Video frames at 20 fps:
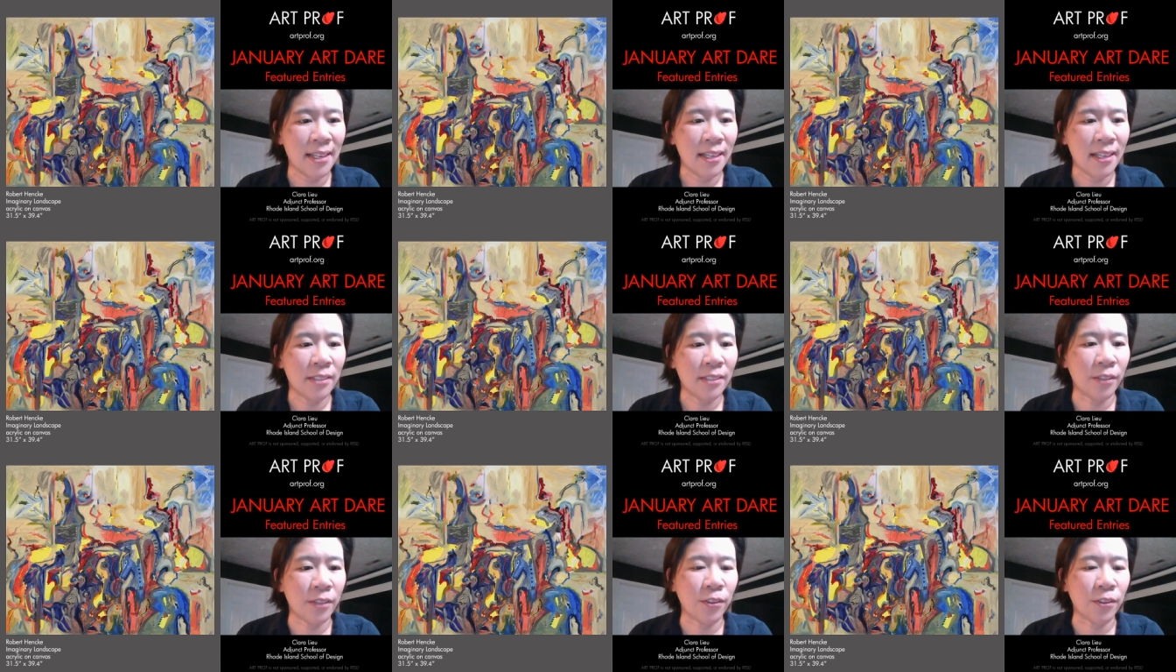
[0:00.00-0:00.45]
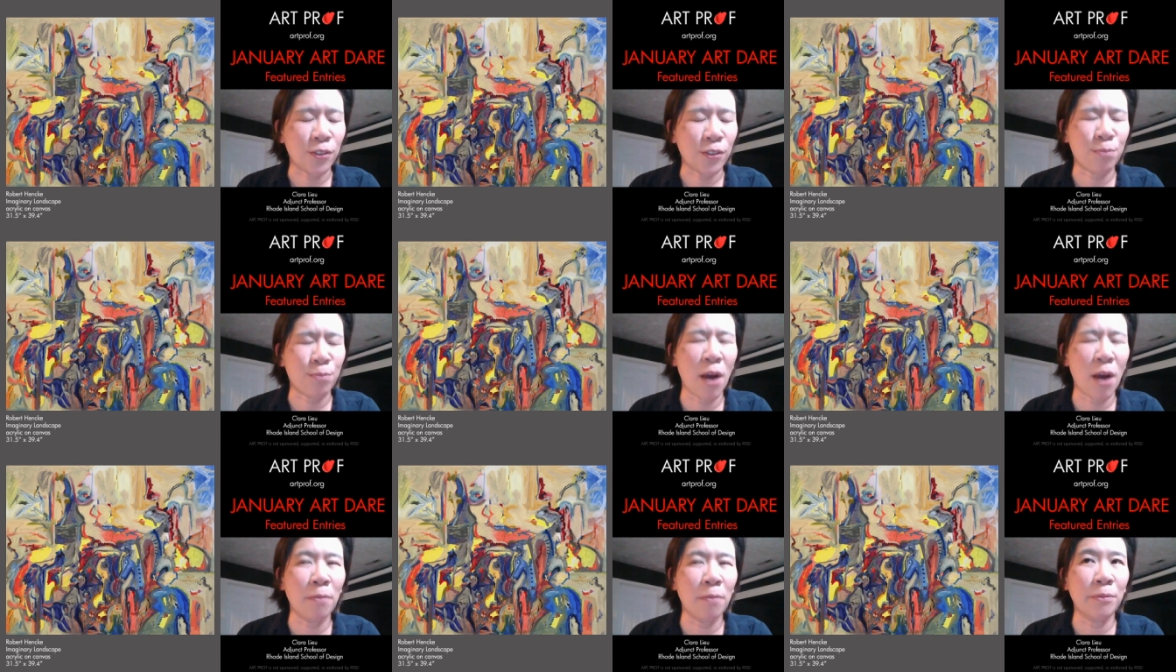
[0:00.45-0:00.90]
that there's
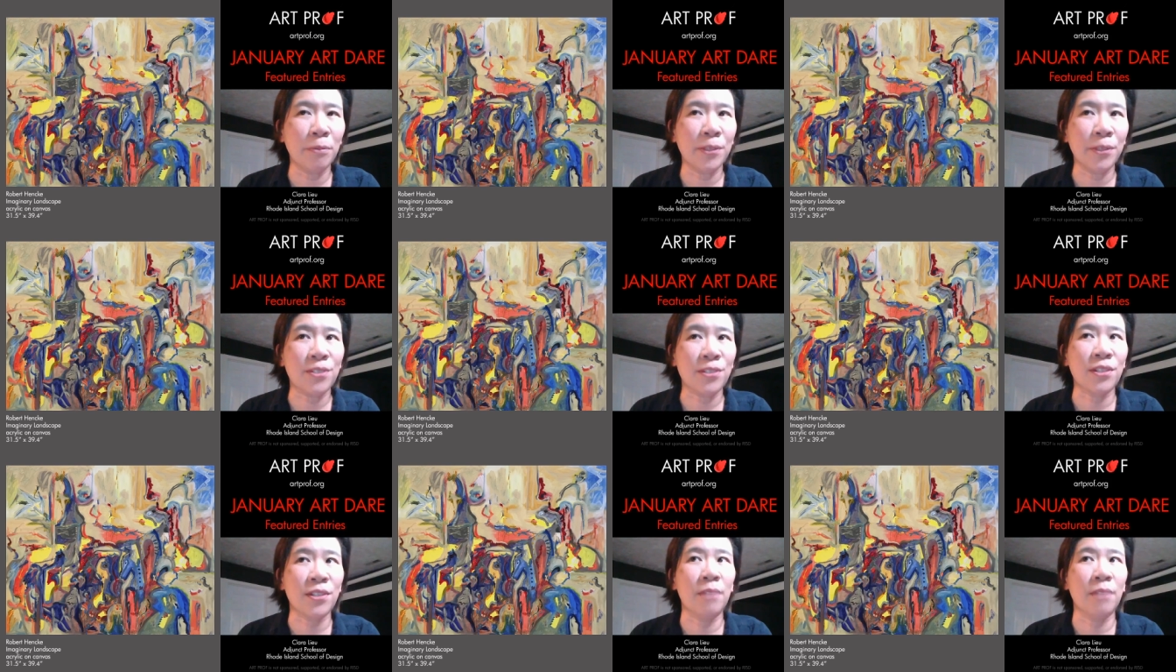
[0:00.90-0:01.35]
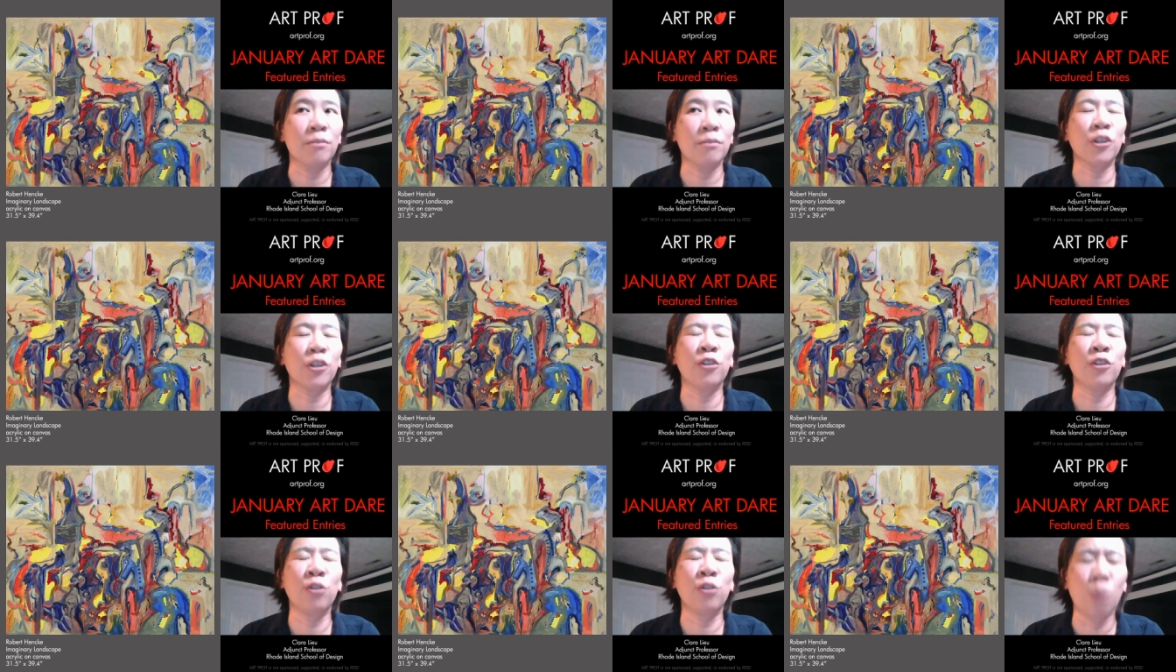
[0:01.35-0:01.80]
probably some
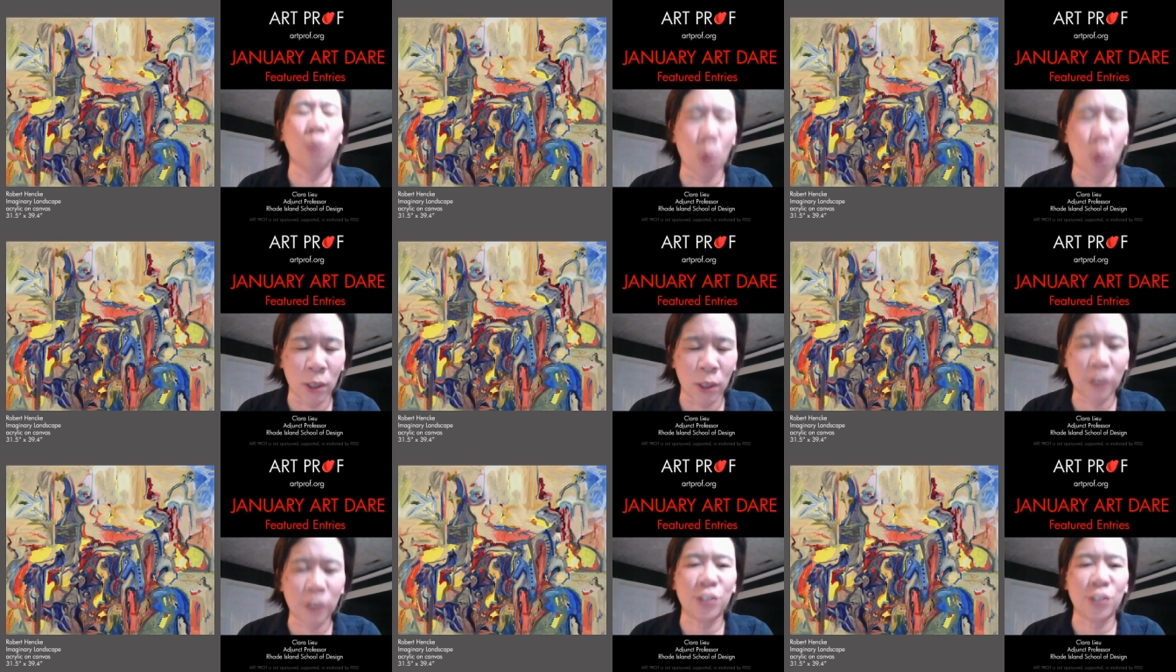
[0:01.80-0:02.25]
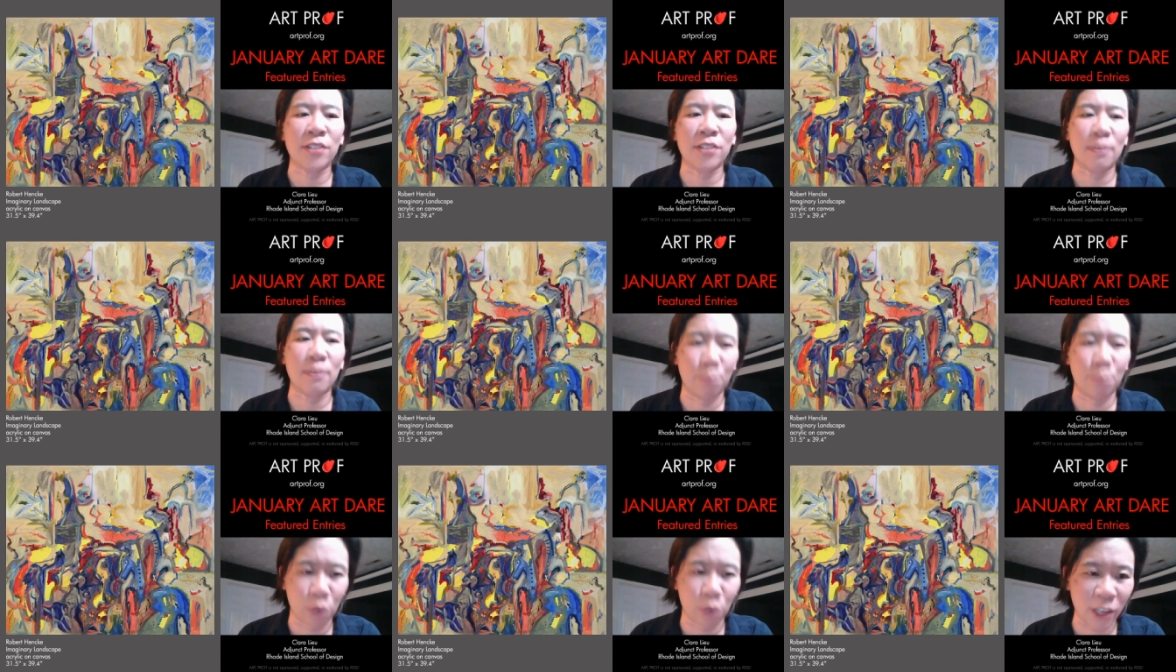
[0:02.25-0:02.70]
gorgeous
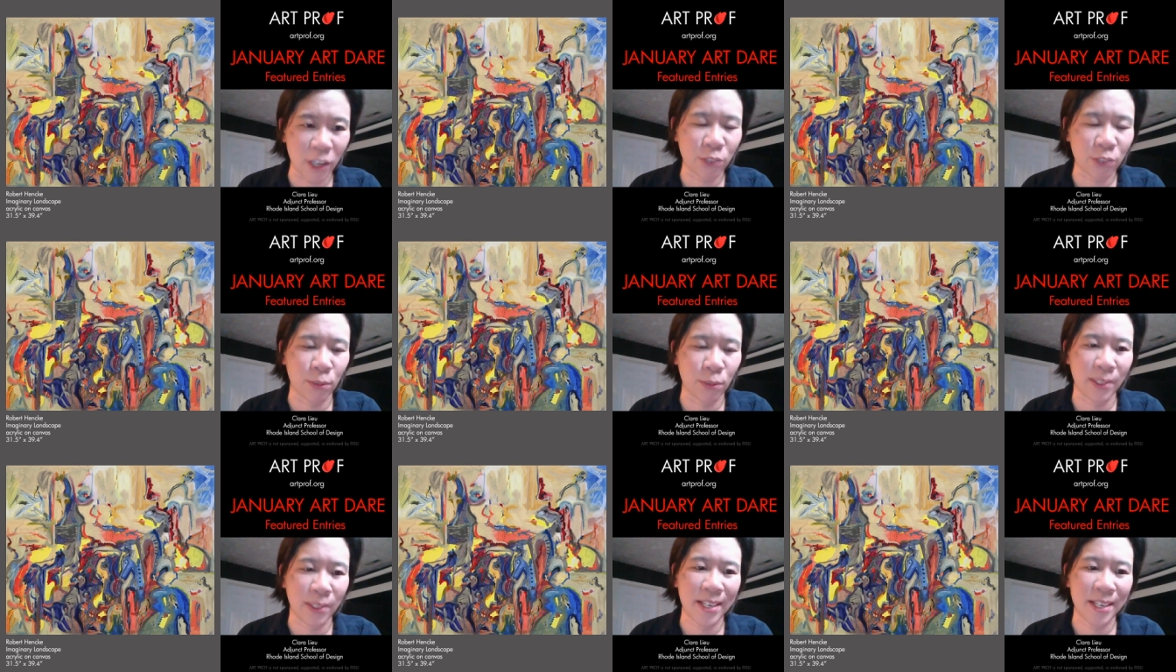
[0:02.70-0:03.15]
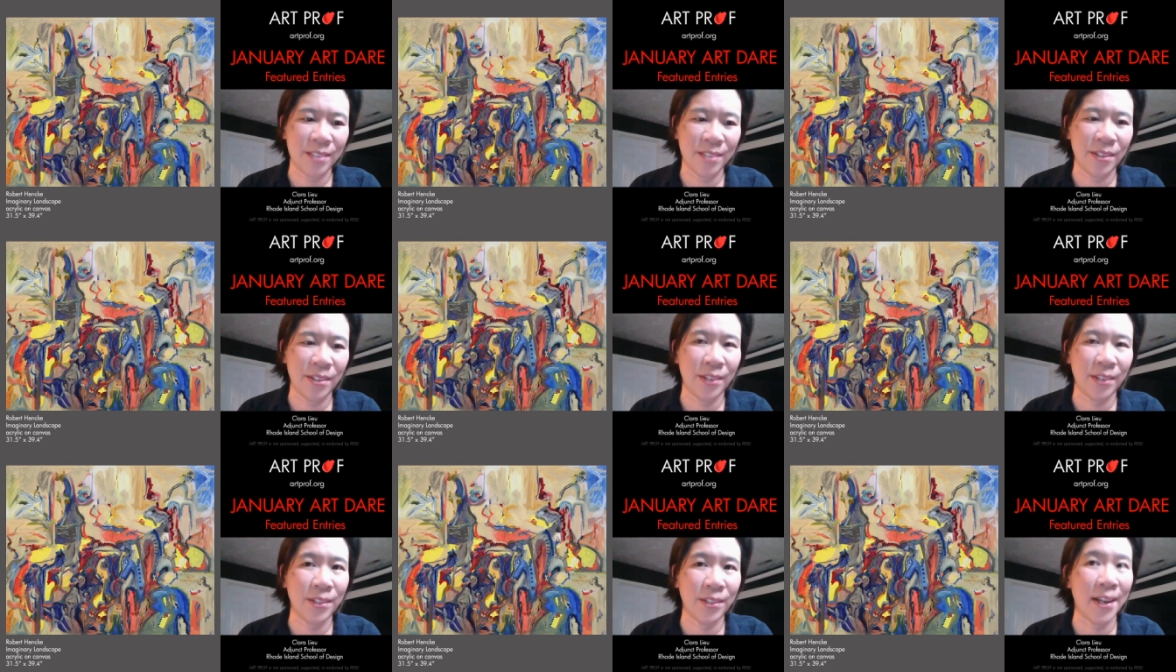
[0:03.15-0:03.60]
brushwork in
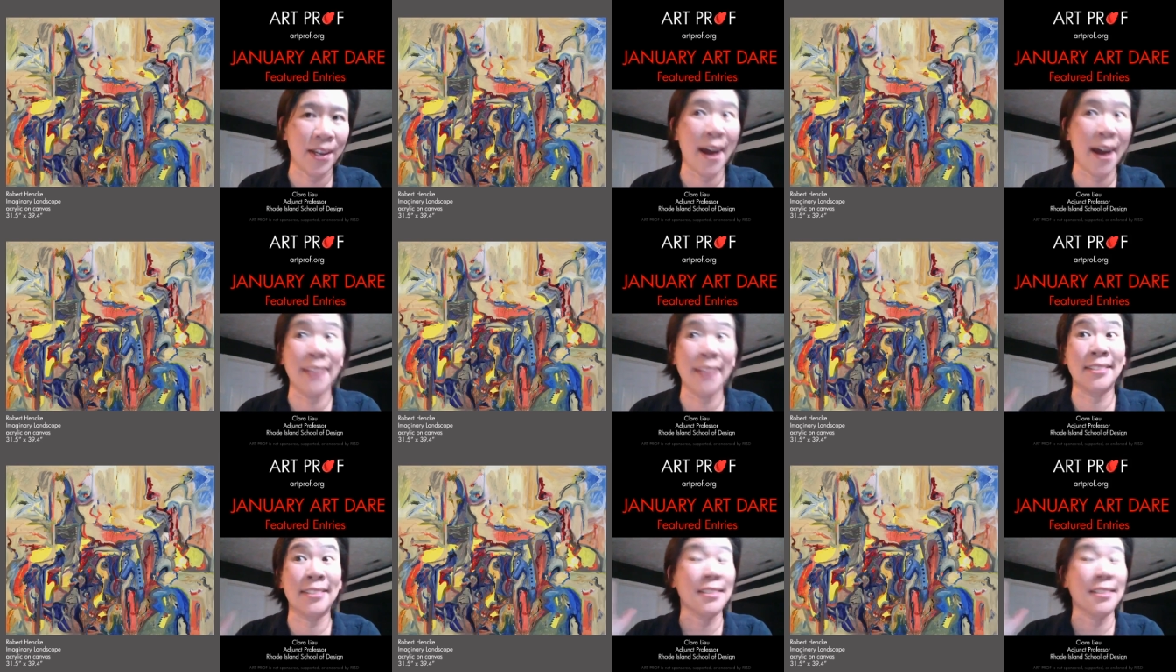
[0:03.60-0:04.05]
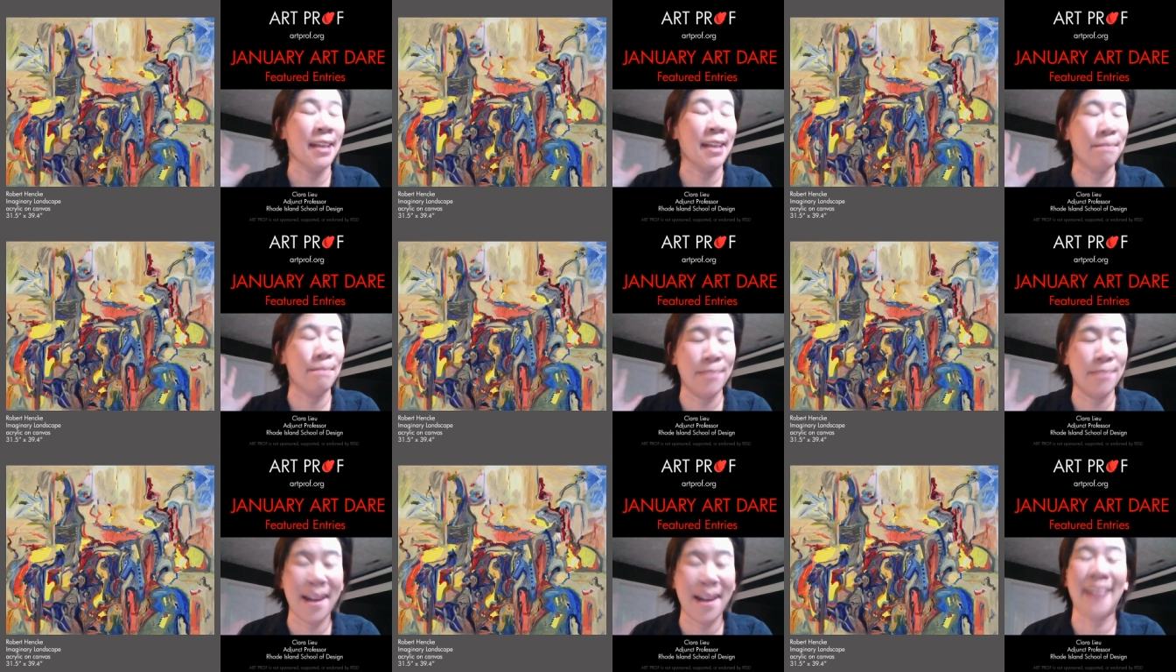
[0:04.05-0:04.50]
there that I just
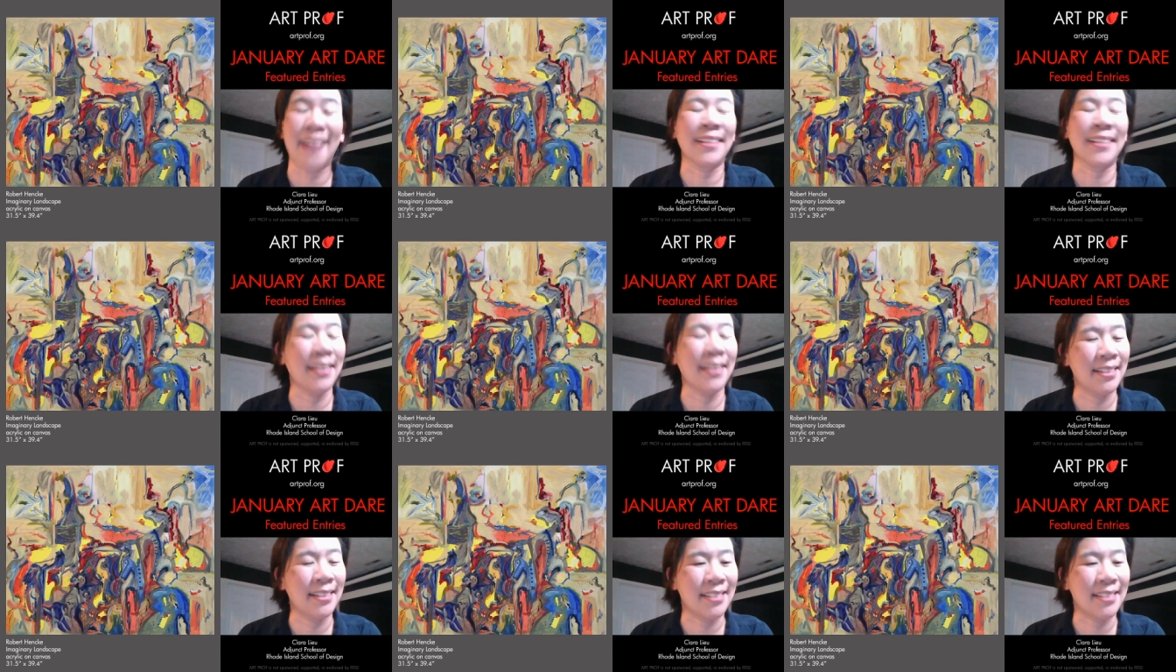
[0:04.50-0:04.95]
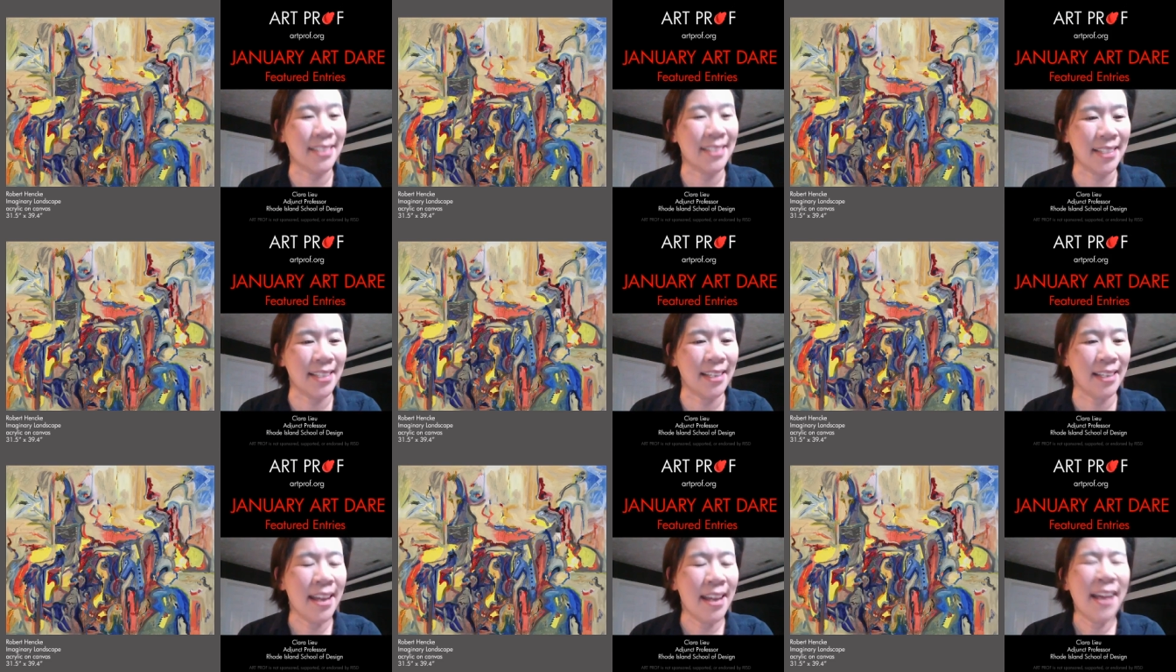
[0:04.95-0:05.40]
am not getting to
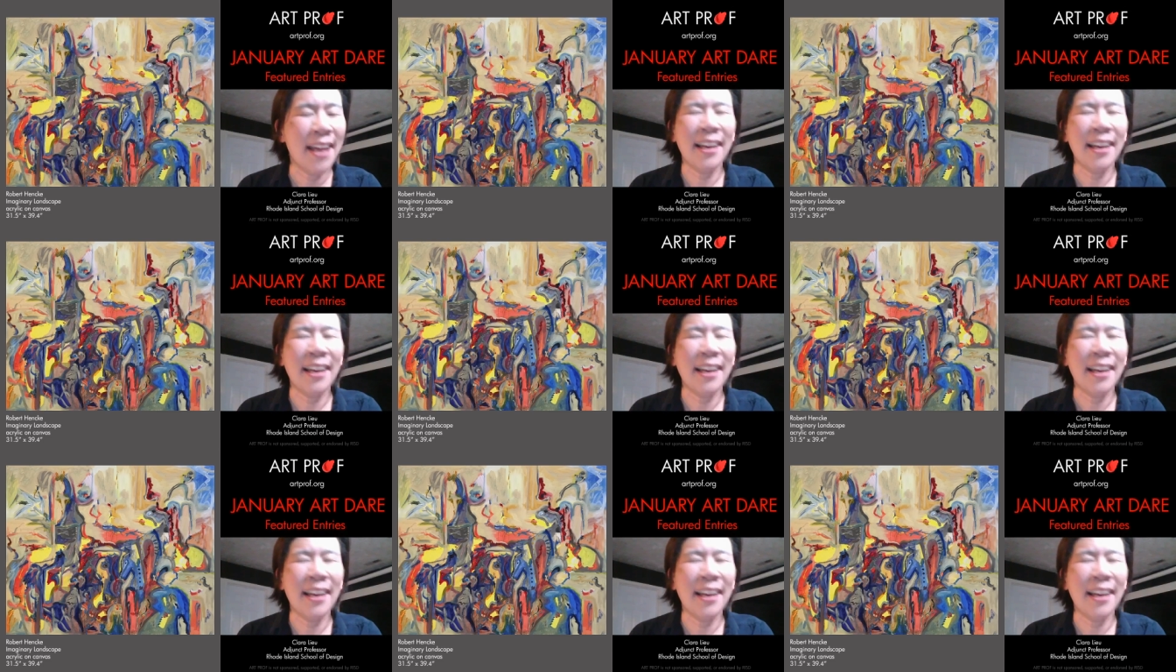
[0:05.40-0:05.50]
see.